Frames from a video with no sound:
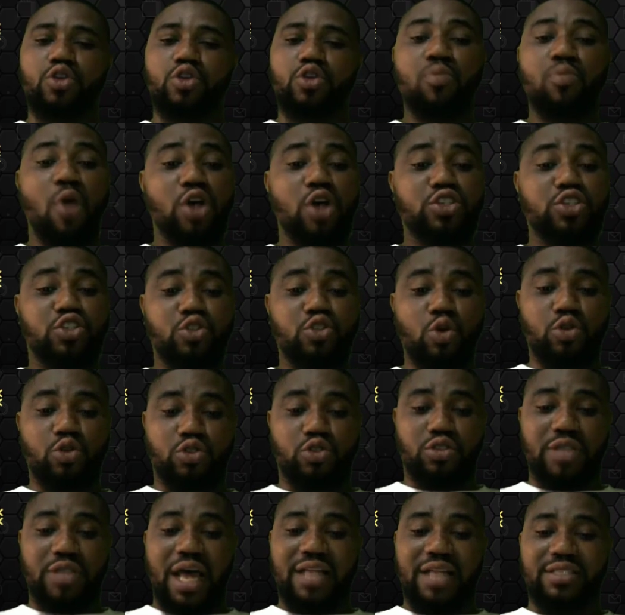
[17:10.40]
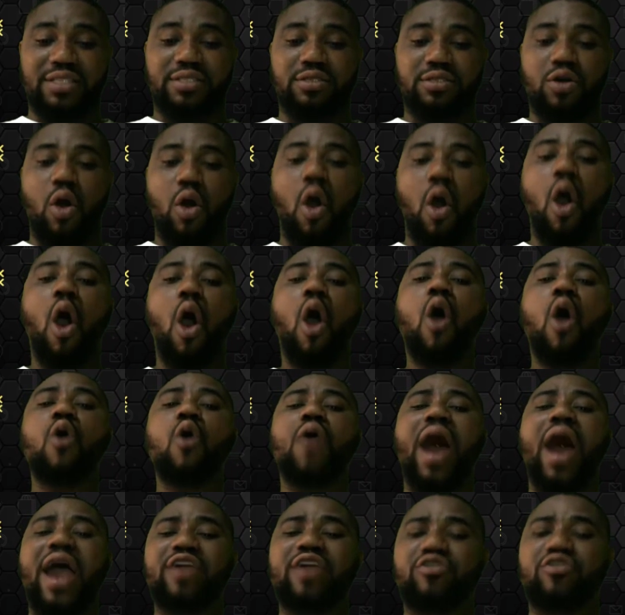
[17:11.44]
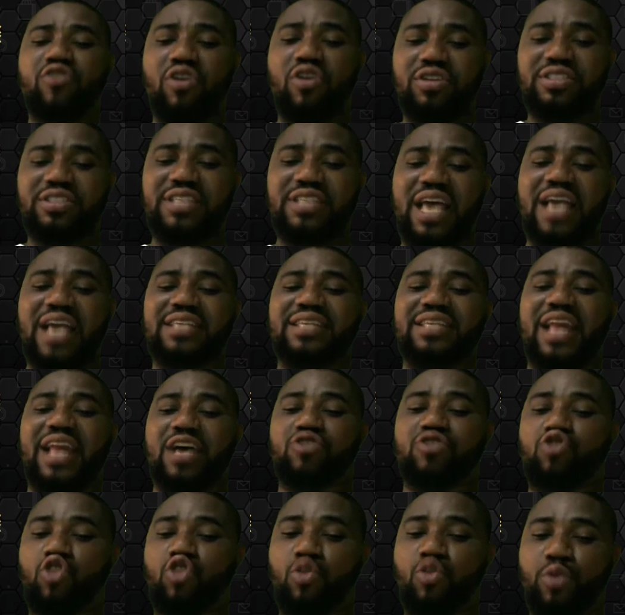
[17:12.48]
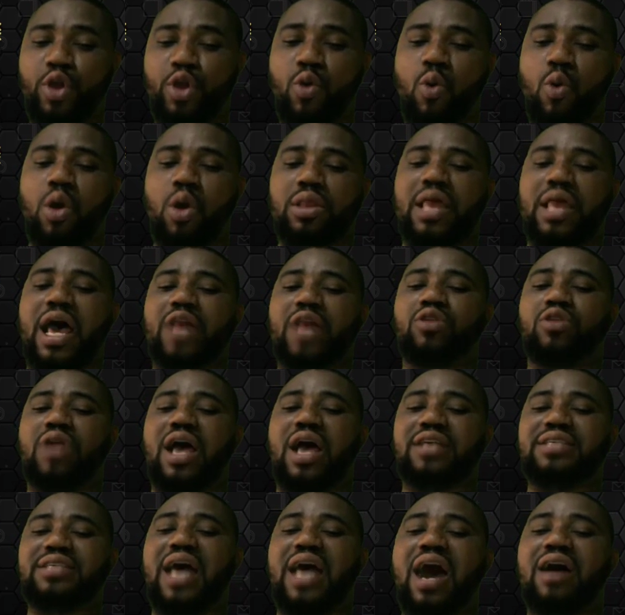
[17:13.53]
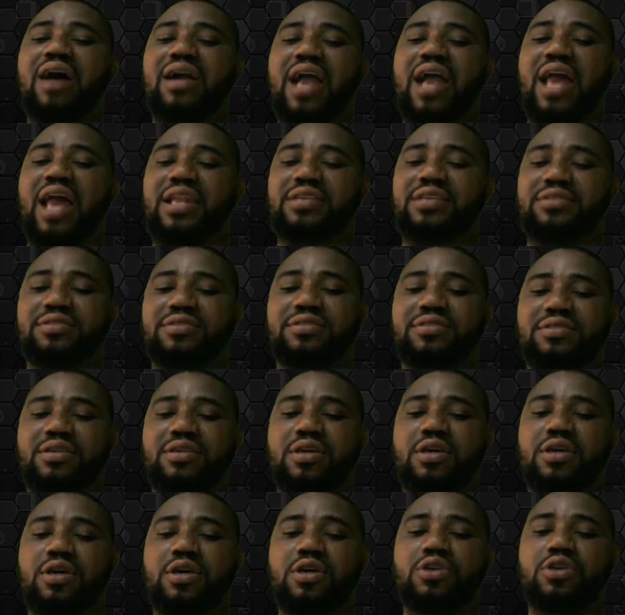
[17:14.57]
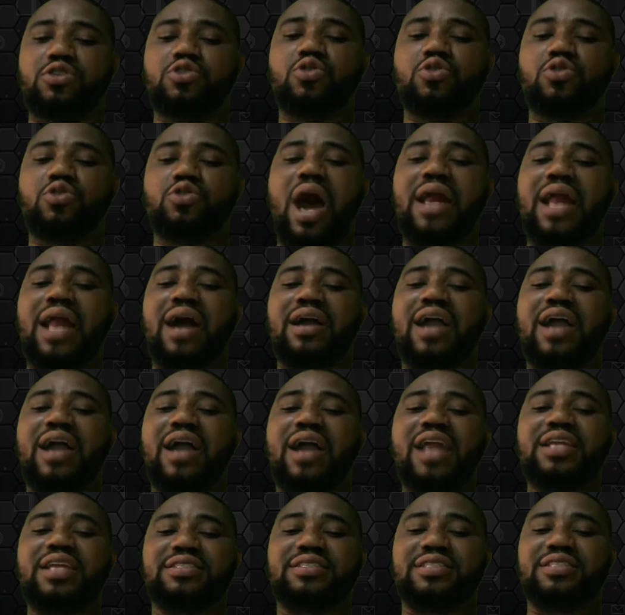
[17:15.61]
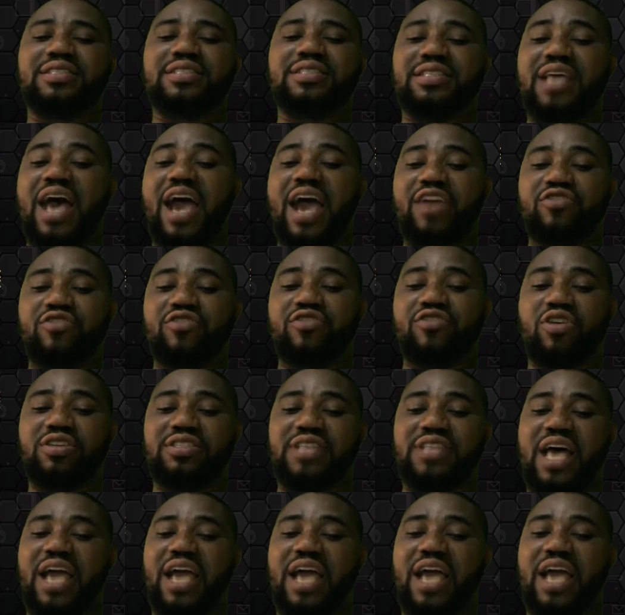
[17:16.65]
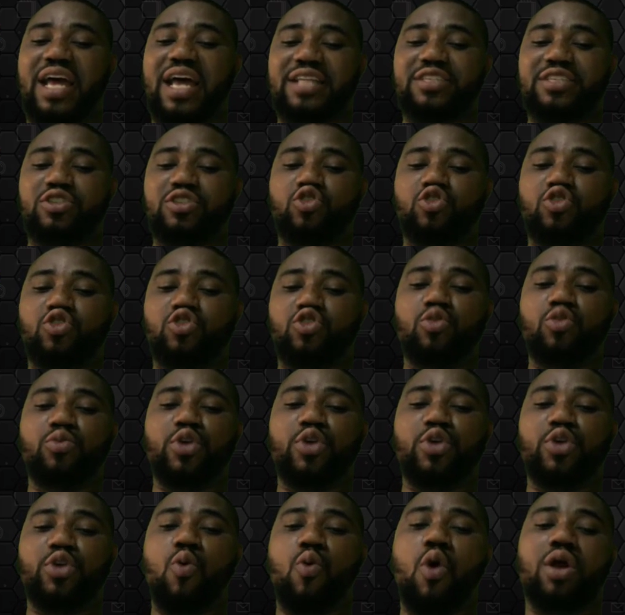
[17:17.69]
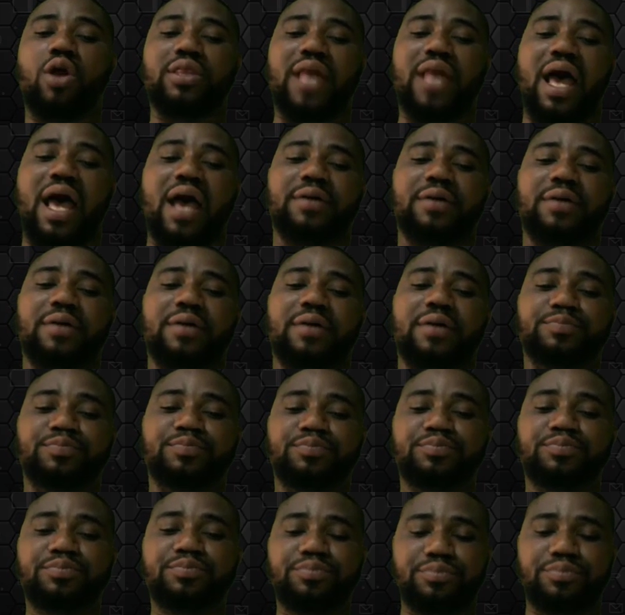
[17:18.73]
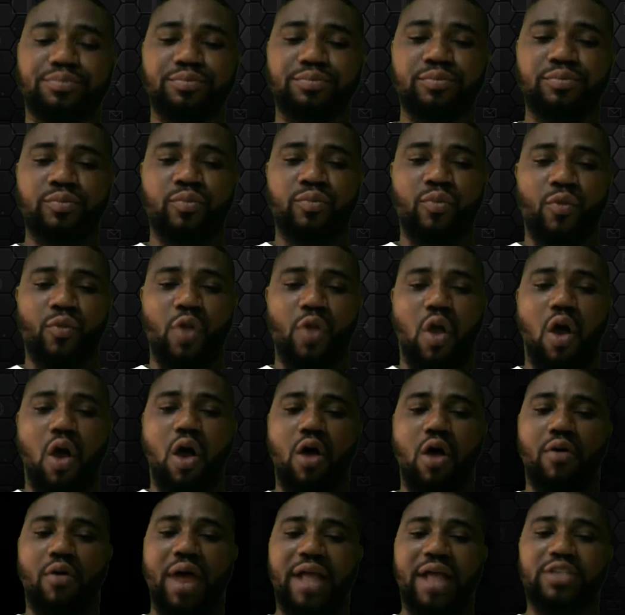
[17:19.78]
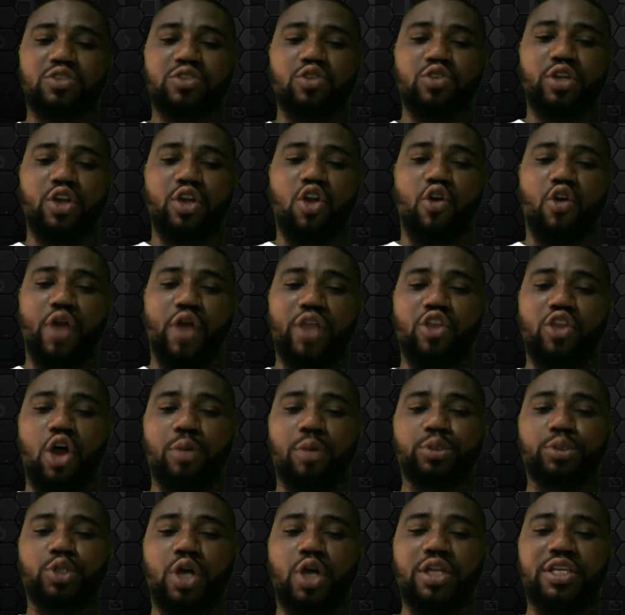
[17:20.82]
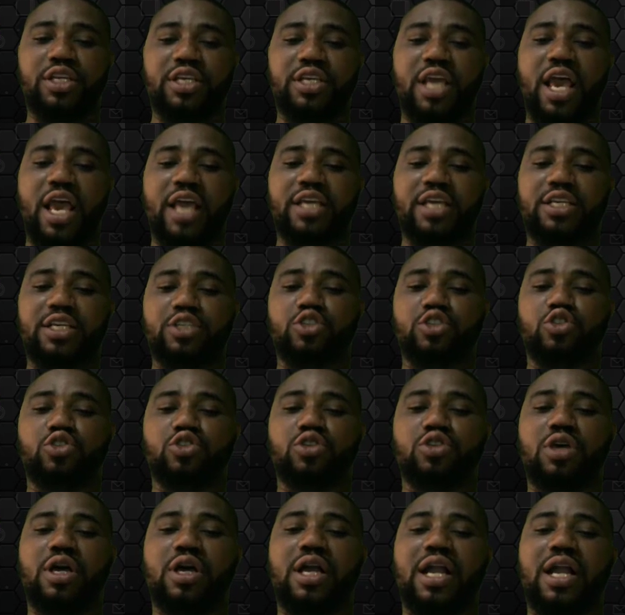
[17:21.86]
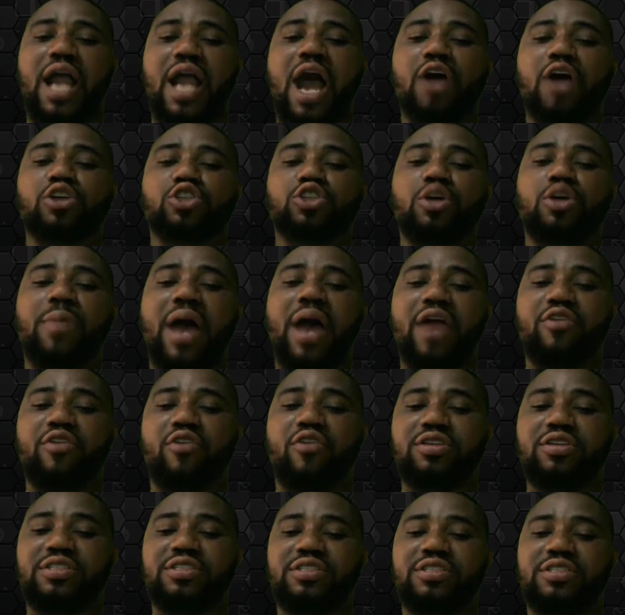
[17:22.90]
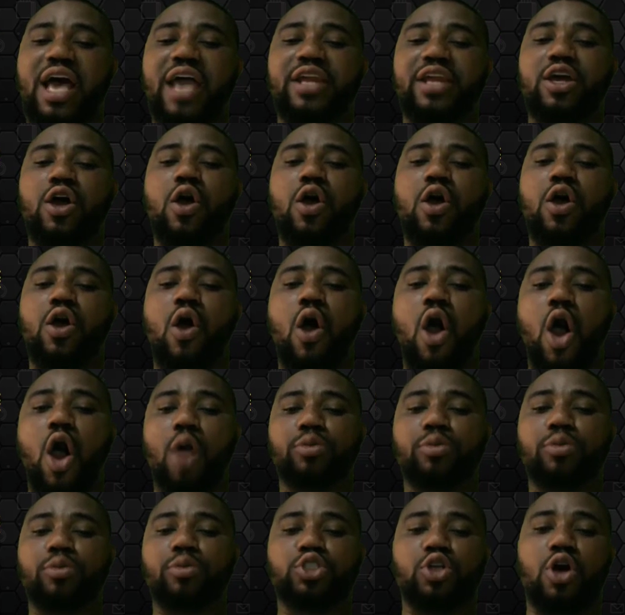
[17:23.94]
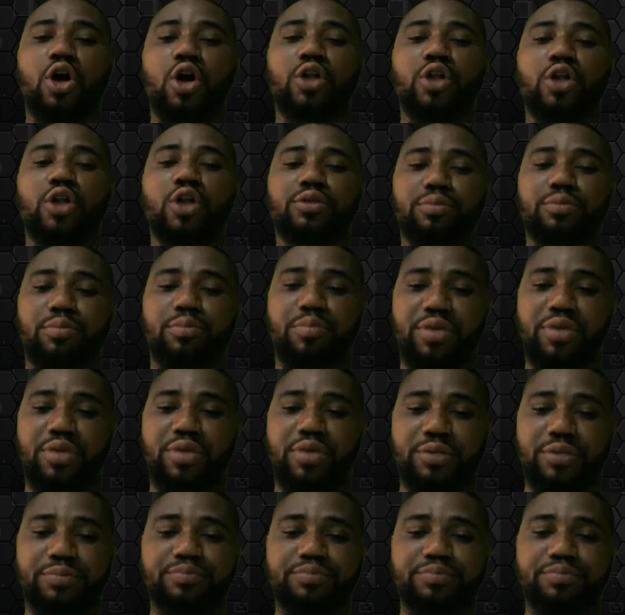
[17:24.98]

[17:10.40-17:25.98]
You must note that all hydroxides that are soluble in water are known as alkalis. So an alkalis is a hydroxide that is soluble in water. Alright, so the correct option here is calcium hydroxide, option B.